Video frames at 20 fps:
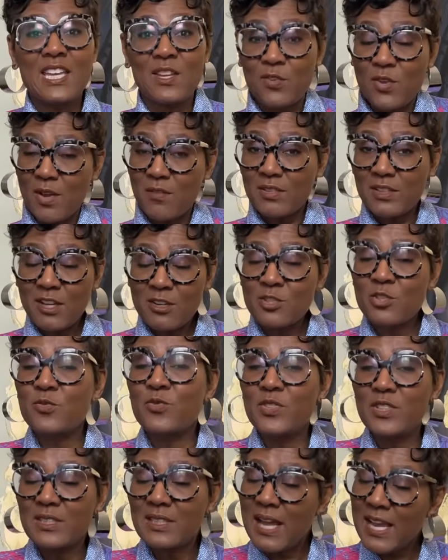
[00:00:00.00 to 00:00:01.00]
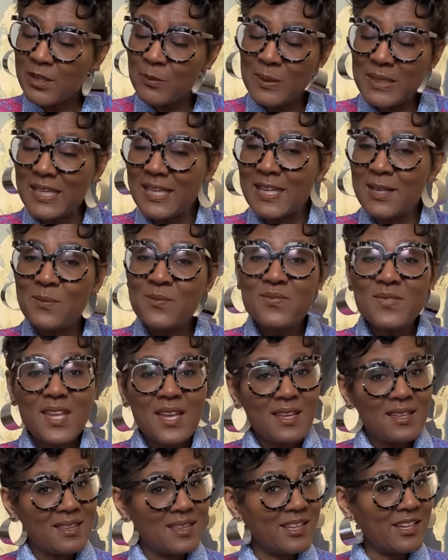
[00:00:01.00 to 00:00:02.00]
If you have a larger foot like me,
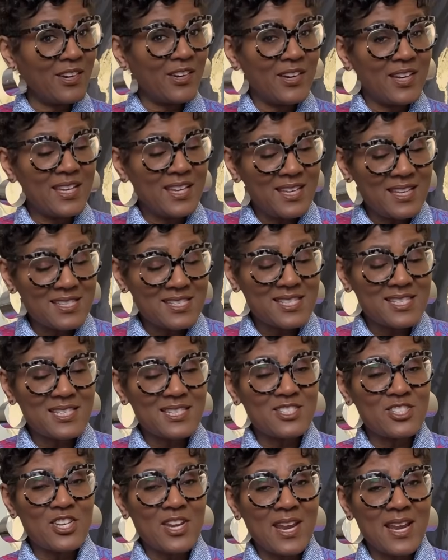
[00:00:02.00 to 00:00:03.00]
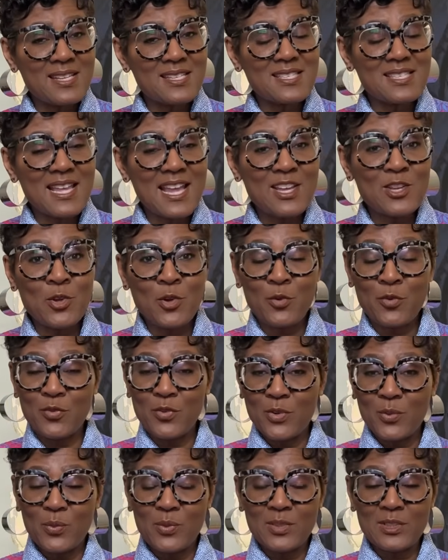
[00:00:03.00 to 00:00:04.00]
there is the chance that your
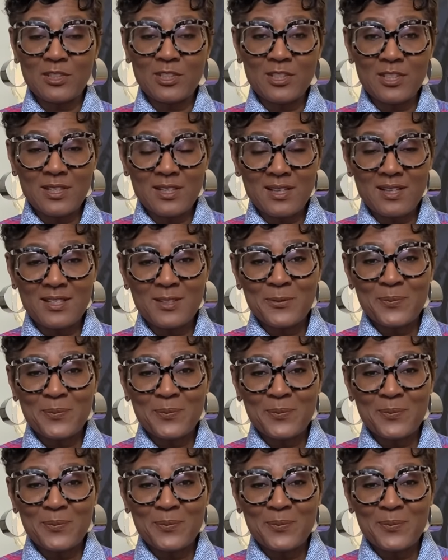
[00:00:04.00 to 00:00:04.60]
foot will look